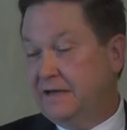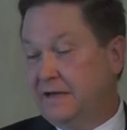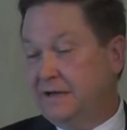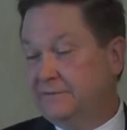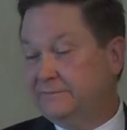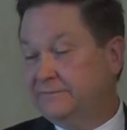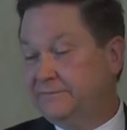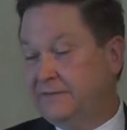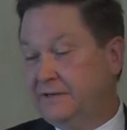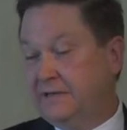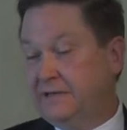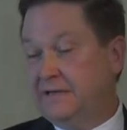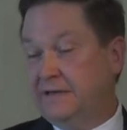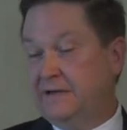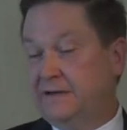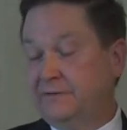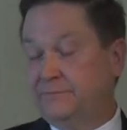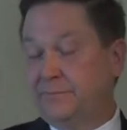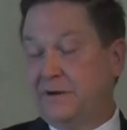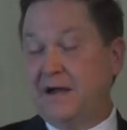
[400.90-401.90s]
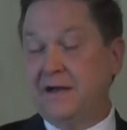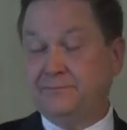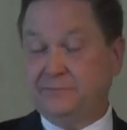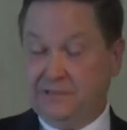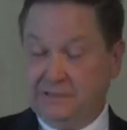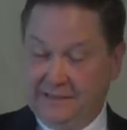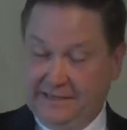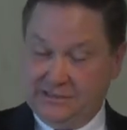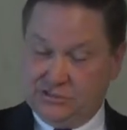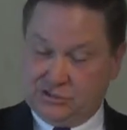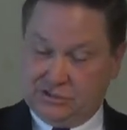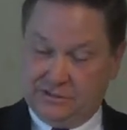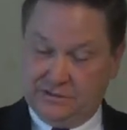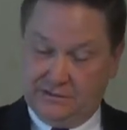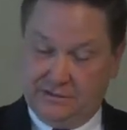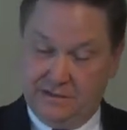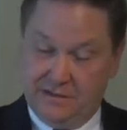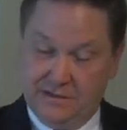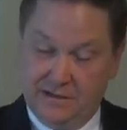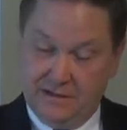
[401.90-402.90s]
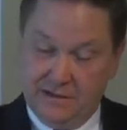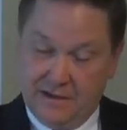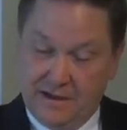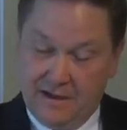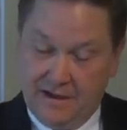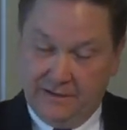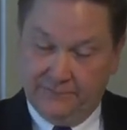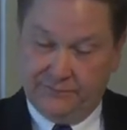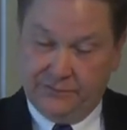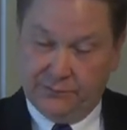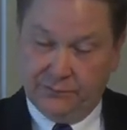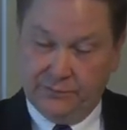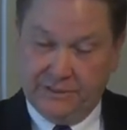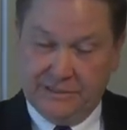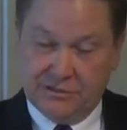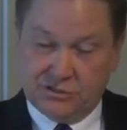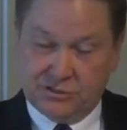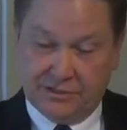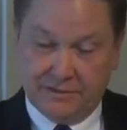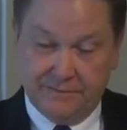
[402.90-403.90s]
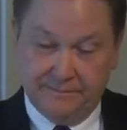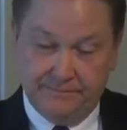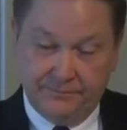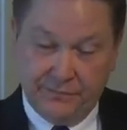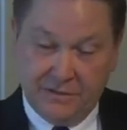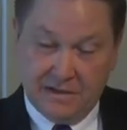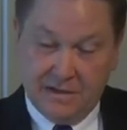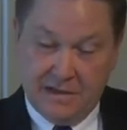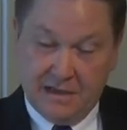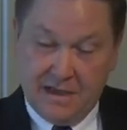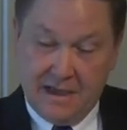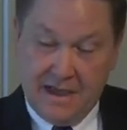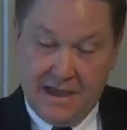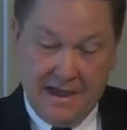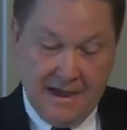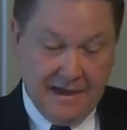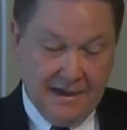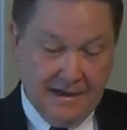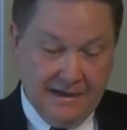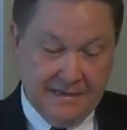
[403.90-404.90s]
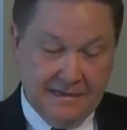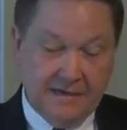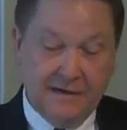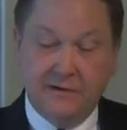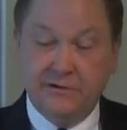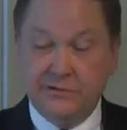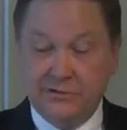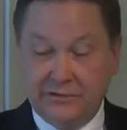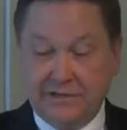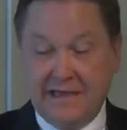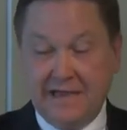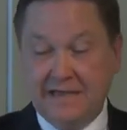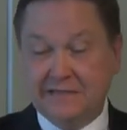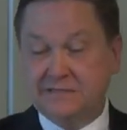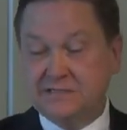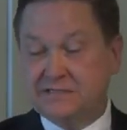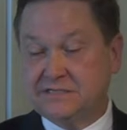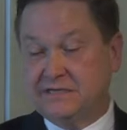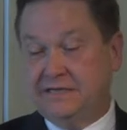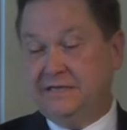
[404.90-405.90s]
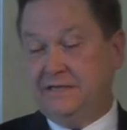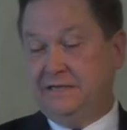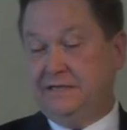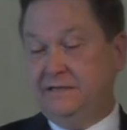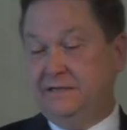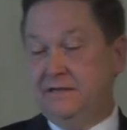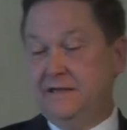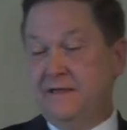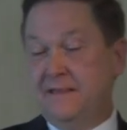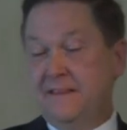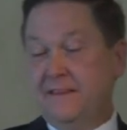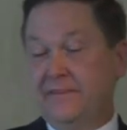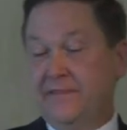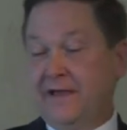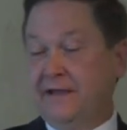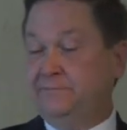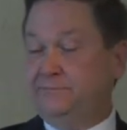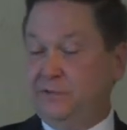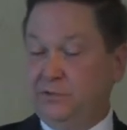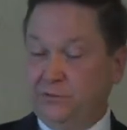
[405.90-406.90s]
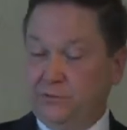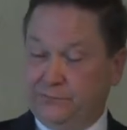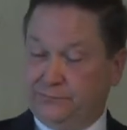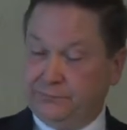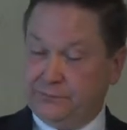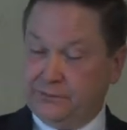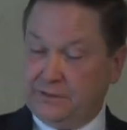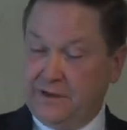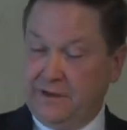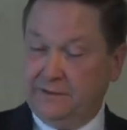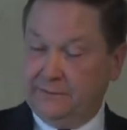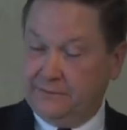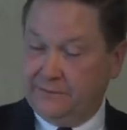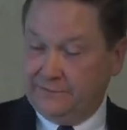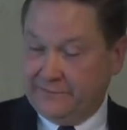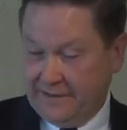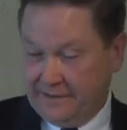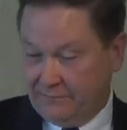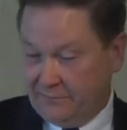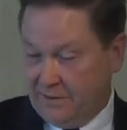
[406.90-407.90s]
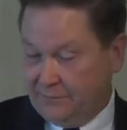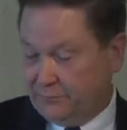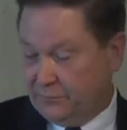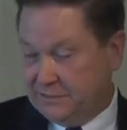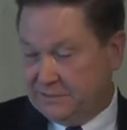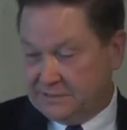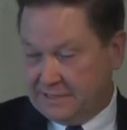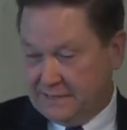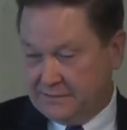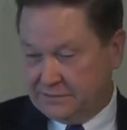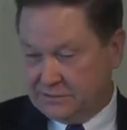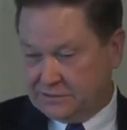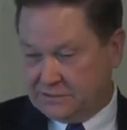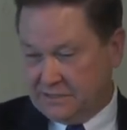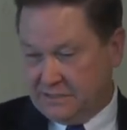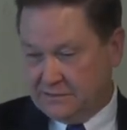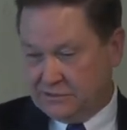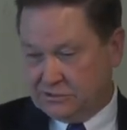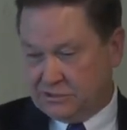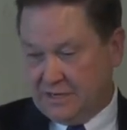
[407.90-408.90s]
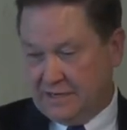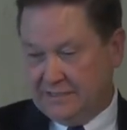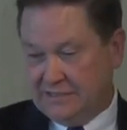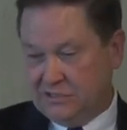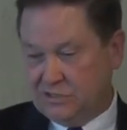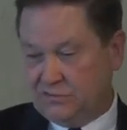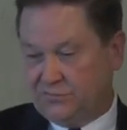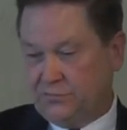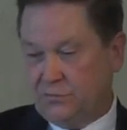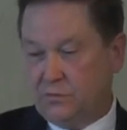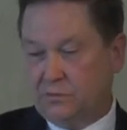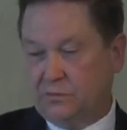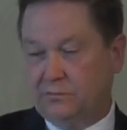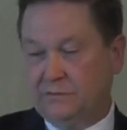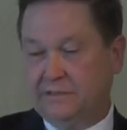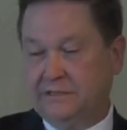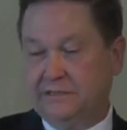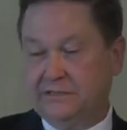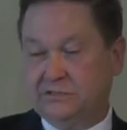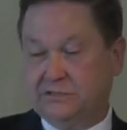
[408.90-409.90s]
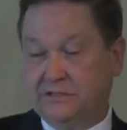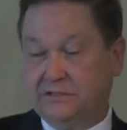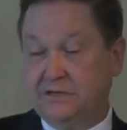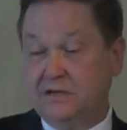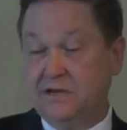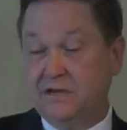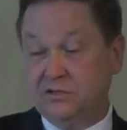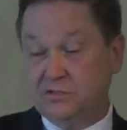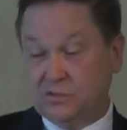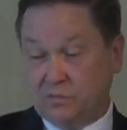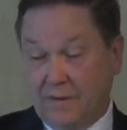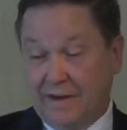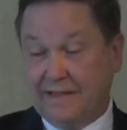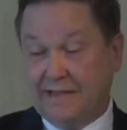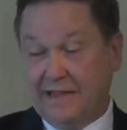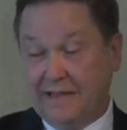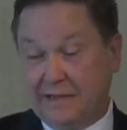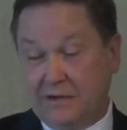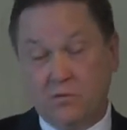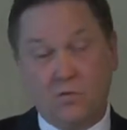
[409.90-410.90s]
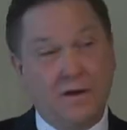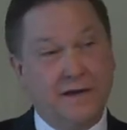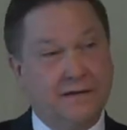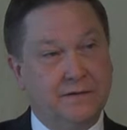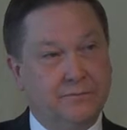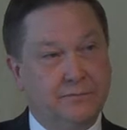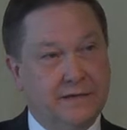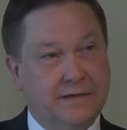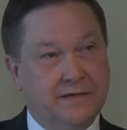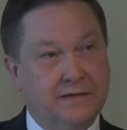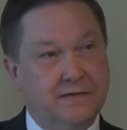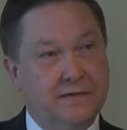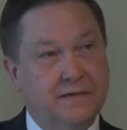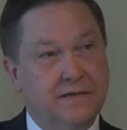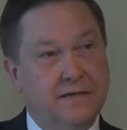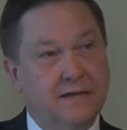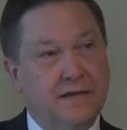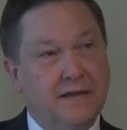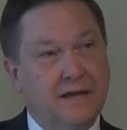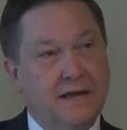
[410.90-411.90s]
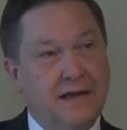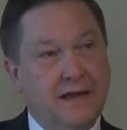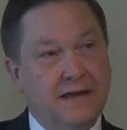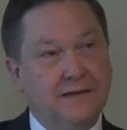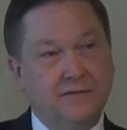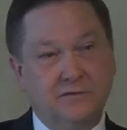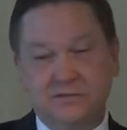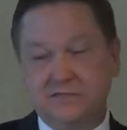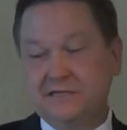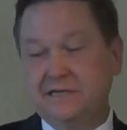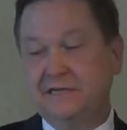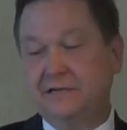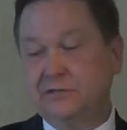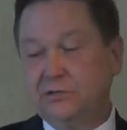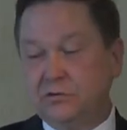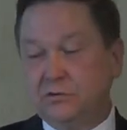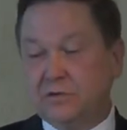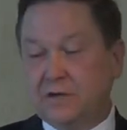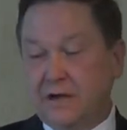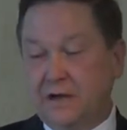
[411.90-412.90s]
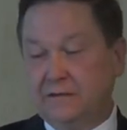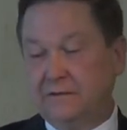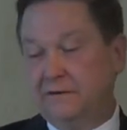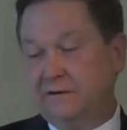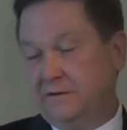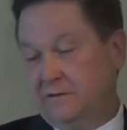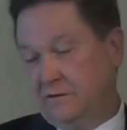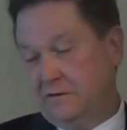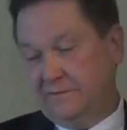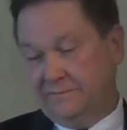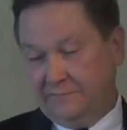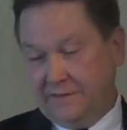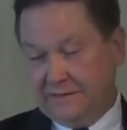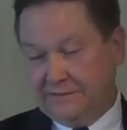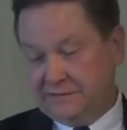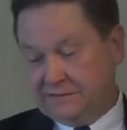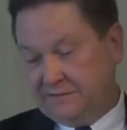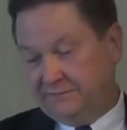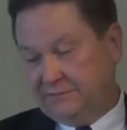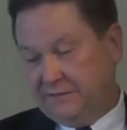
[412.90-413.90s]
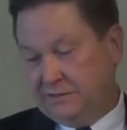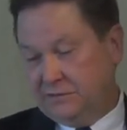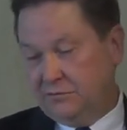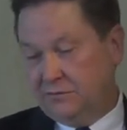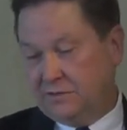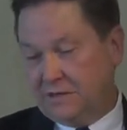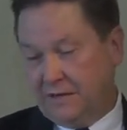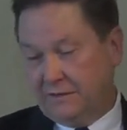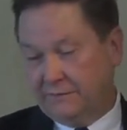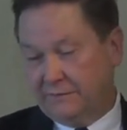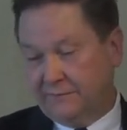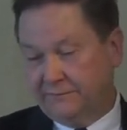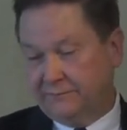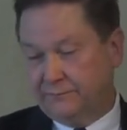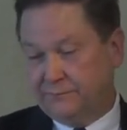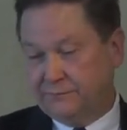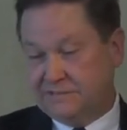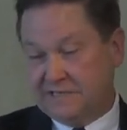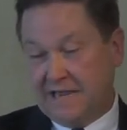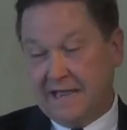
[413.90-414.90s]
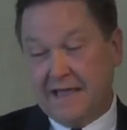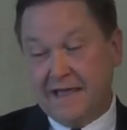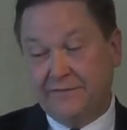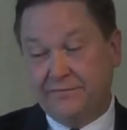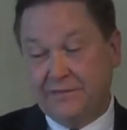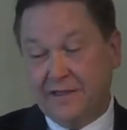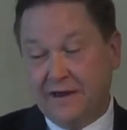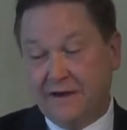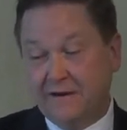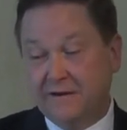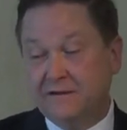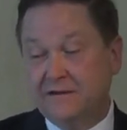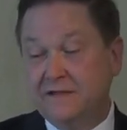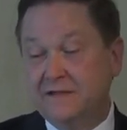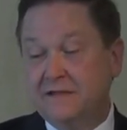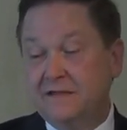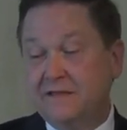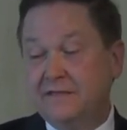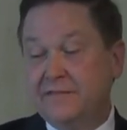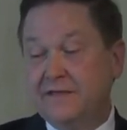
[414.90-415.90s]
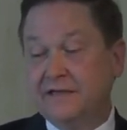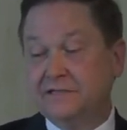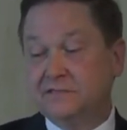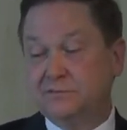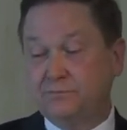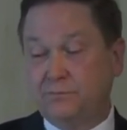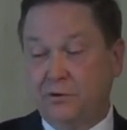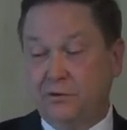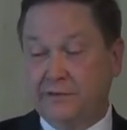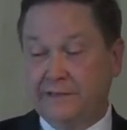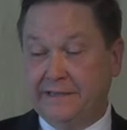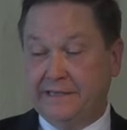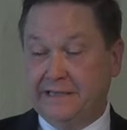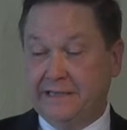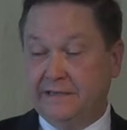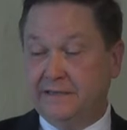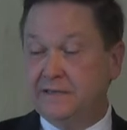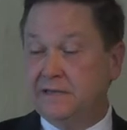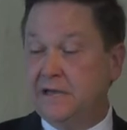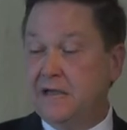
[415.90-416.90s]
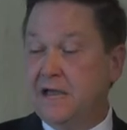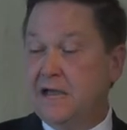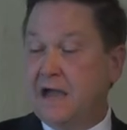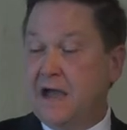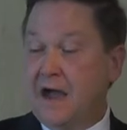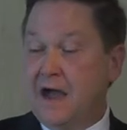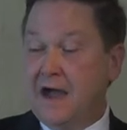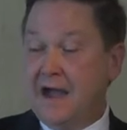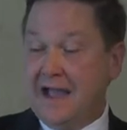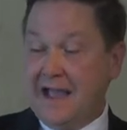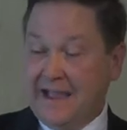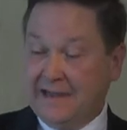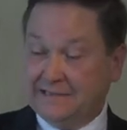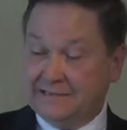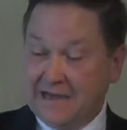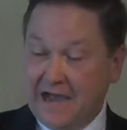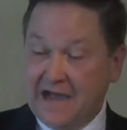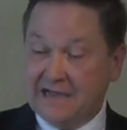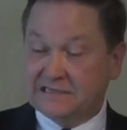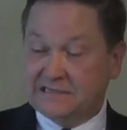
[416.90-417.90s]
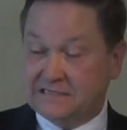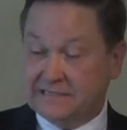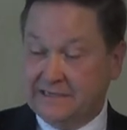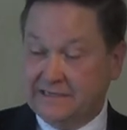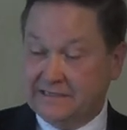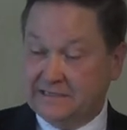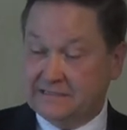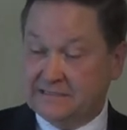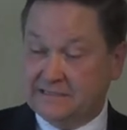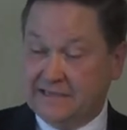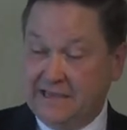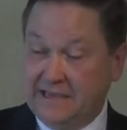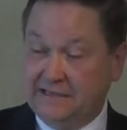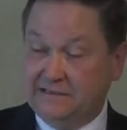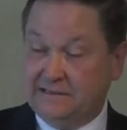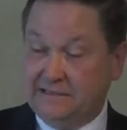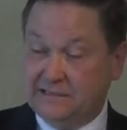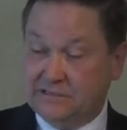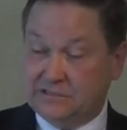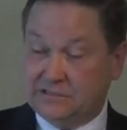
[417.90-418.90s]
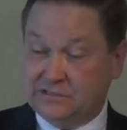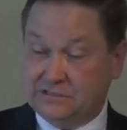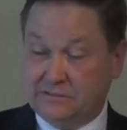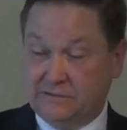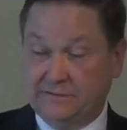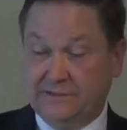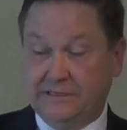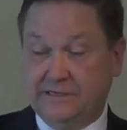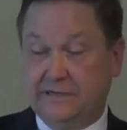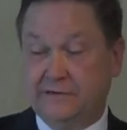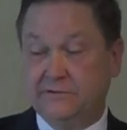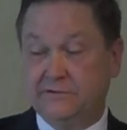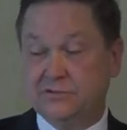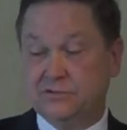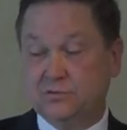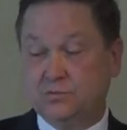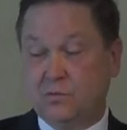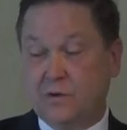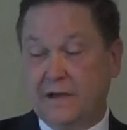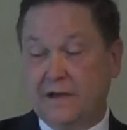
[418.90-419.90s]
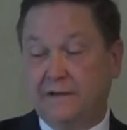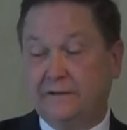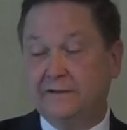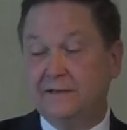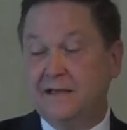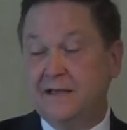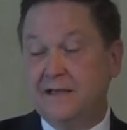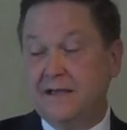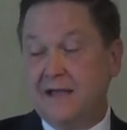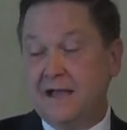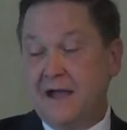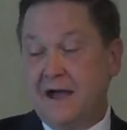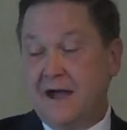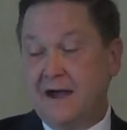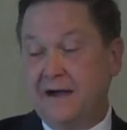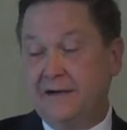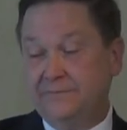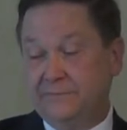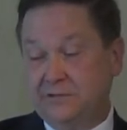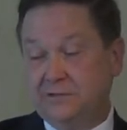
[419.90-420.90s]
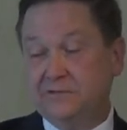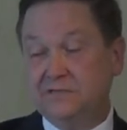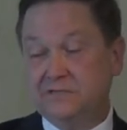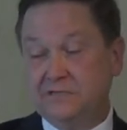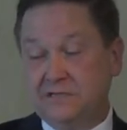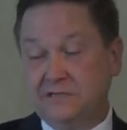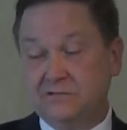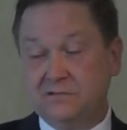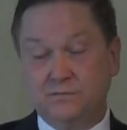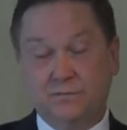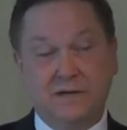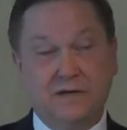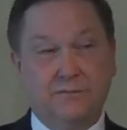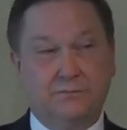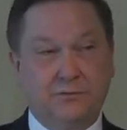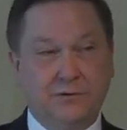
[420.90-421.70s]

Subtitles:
of the population of the region. And here you can see that beautiful color that represents Chinese folk religion shrinking quite a bit. And you see a new color, or a relatively new color of tan there, that's pulling in agnostics. Atheists are in here as well. You can see there's been a